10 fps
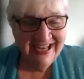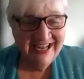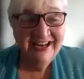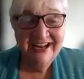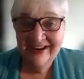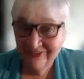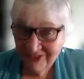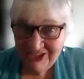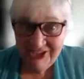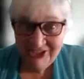And every
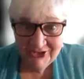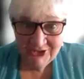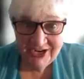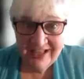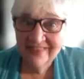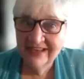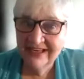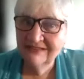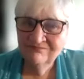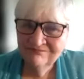year I
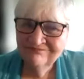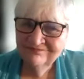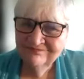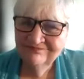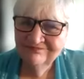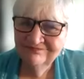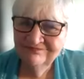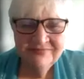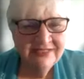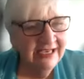think,
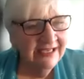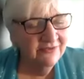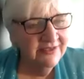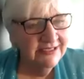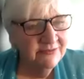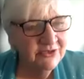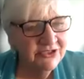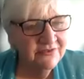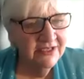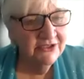I don't think I'm going to
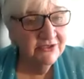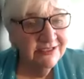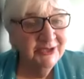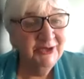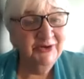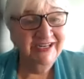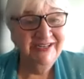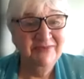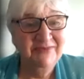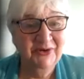do that newsletter
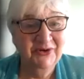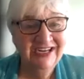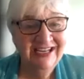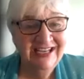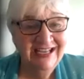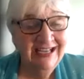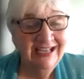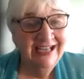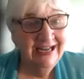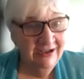anymore.
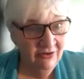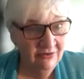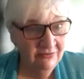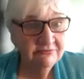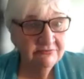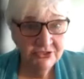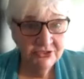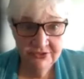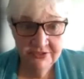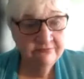And I'll start
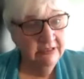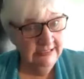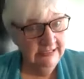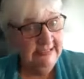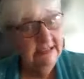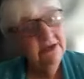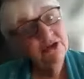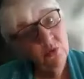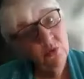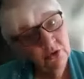to lean
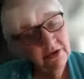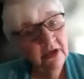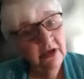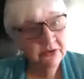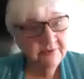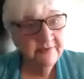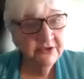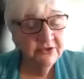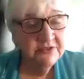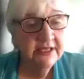toward not doing the
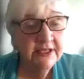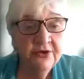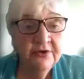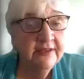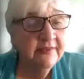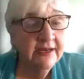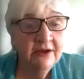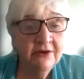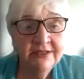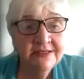newsletter. And then
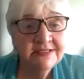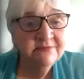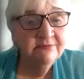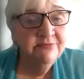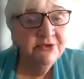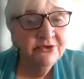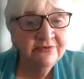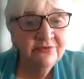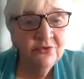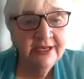I'll get this
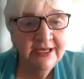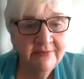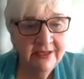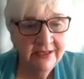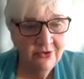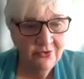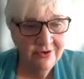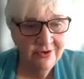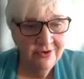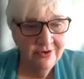beautiful email
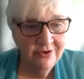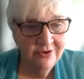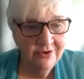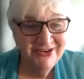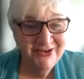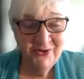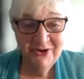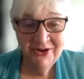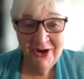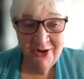
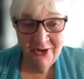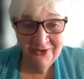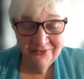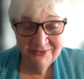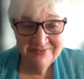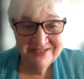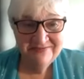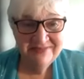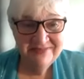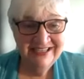or a call from
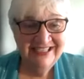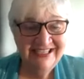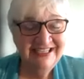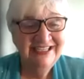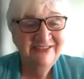somebody.